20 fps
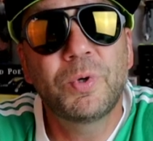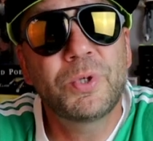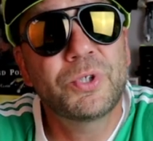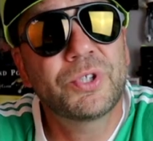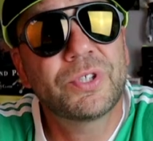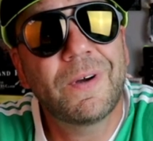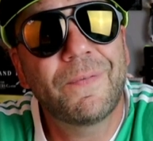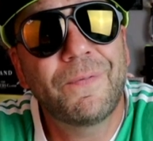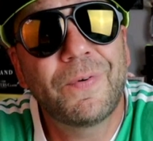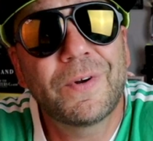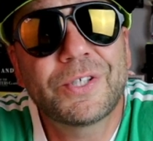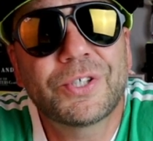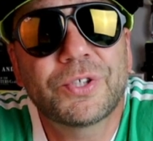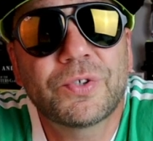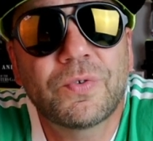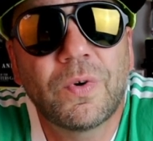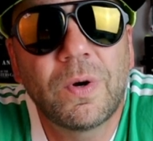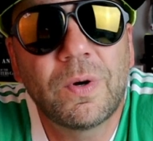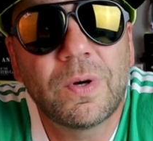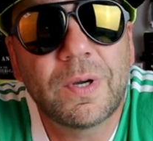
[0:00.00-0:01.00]
Bruce suffered a
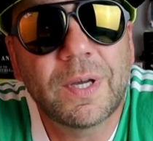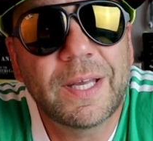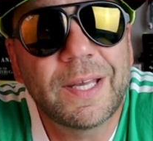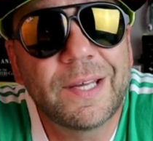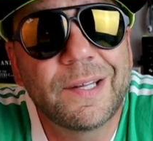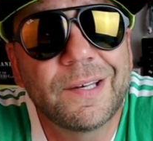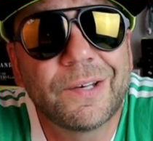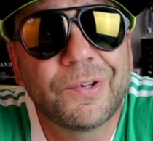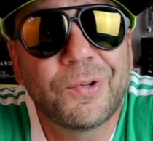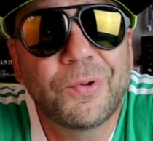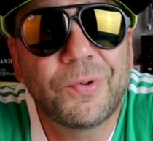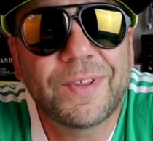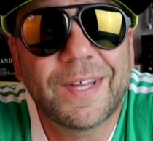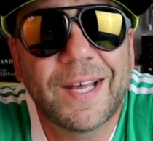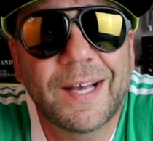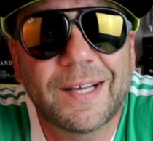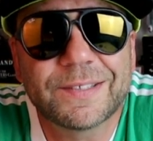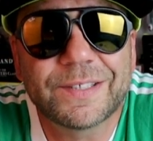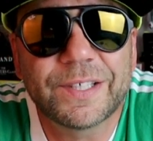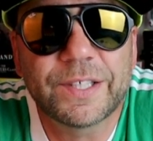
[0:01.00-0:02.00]
stroke in
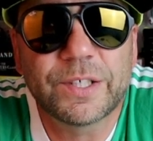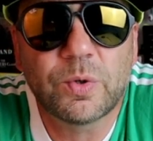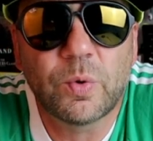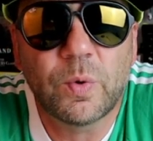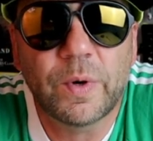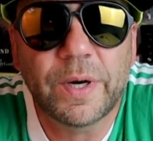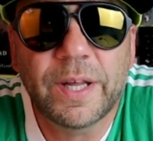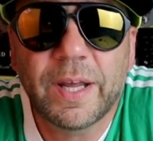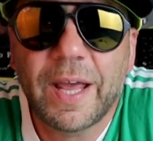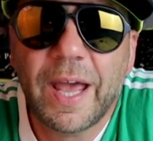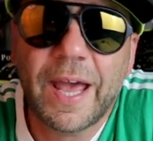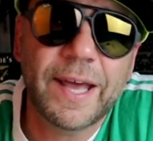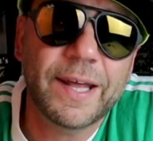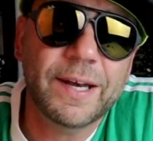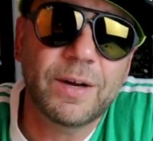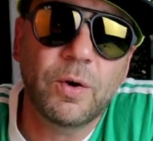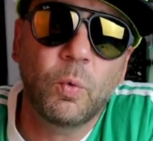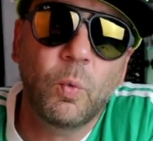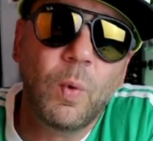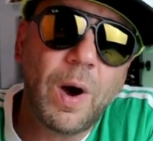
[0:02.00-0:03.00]
2020,
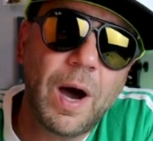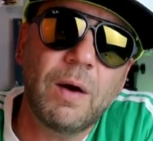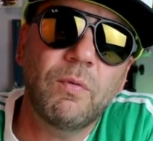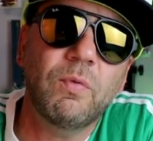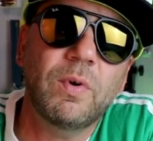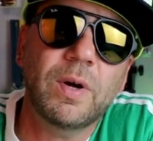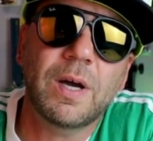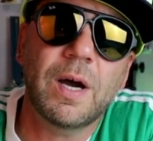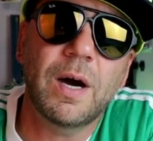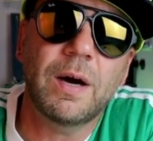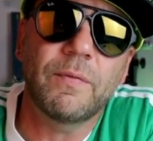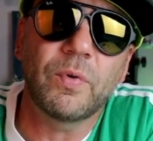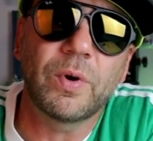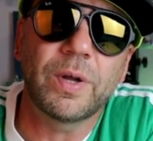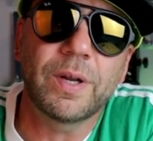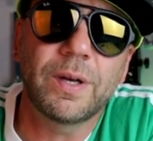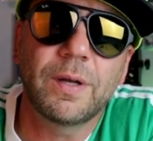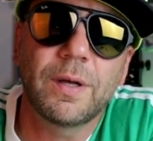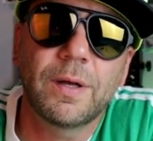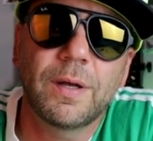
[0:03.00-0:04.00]
and while
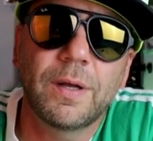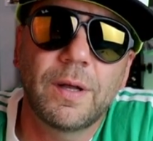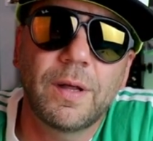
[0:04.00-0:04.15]
recovering,